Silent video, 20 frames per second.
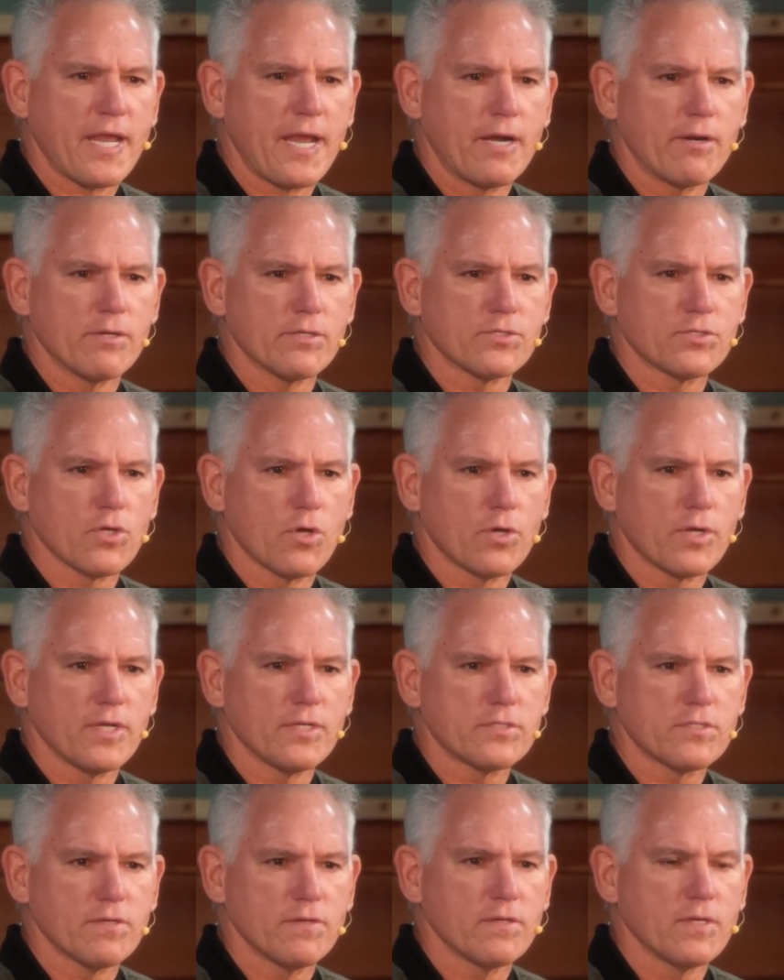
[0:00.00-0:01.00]

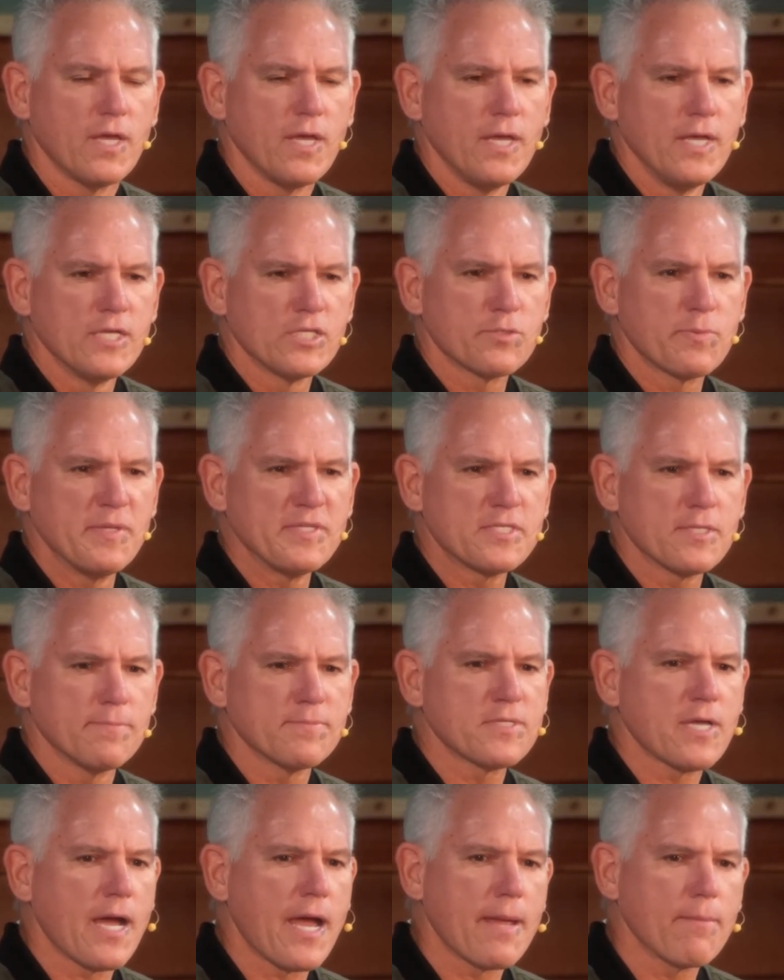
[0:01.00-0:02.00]
Arizona to spend some
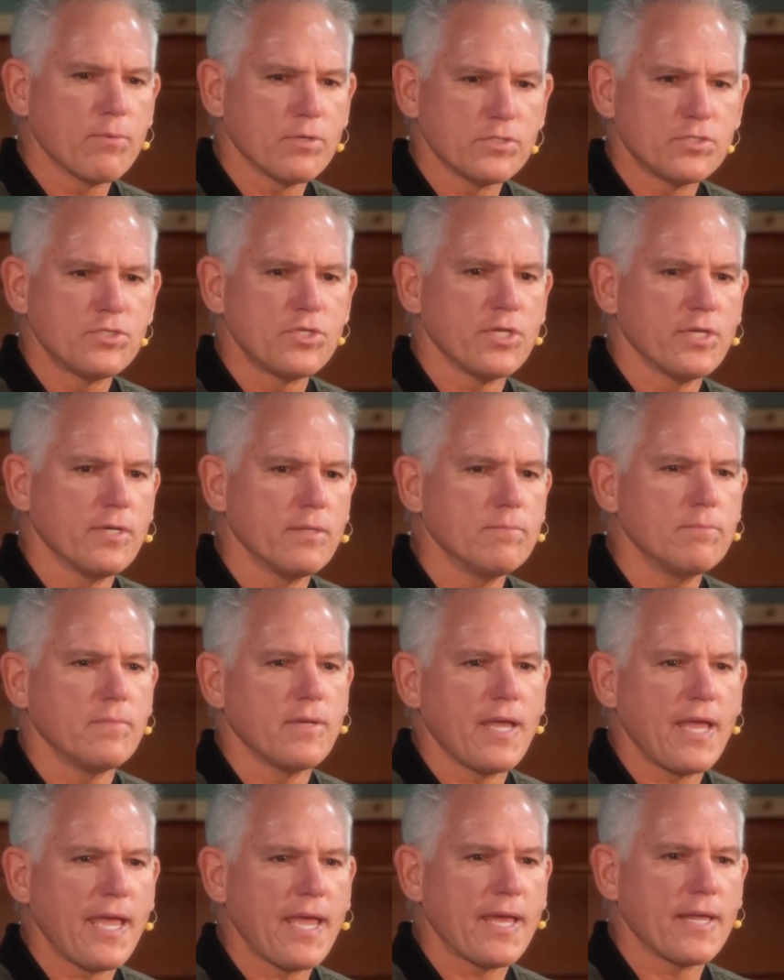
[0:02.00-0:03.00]
time with
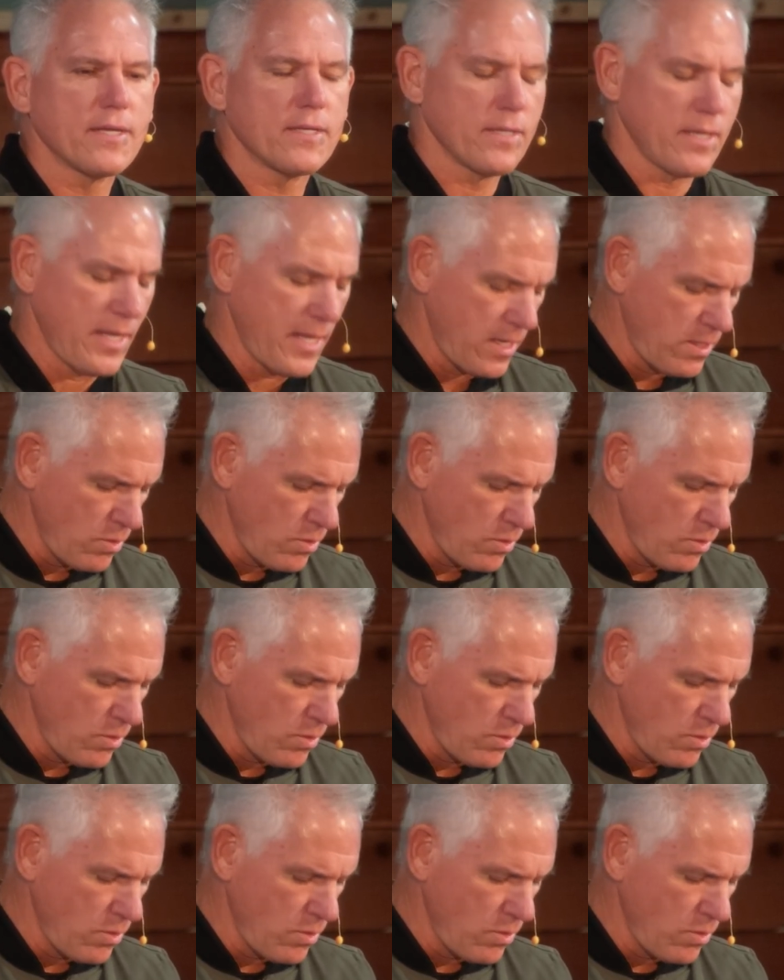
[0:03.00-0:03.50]
Jim and